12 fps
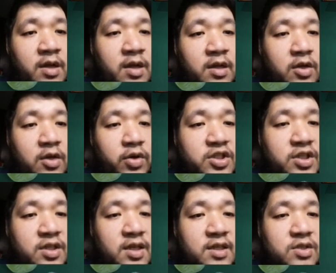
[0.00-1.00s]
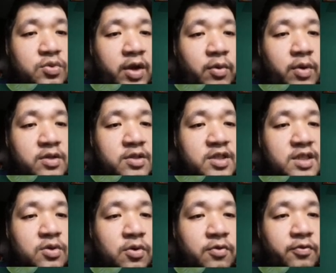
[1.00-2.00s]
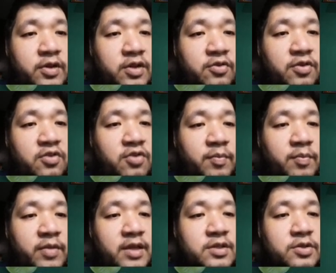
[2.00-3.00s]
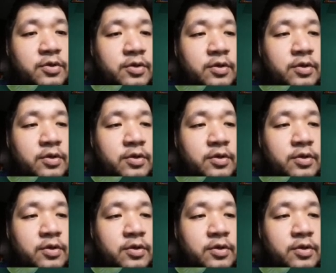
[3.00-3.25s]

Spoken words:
The question is, do I want to just go for the 3-drop next turn?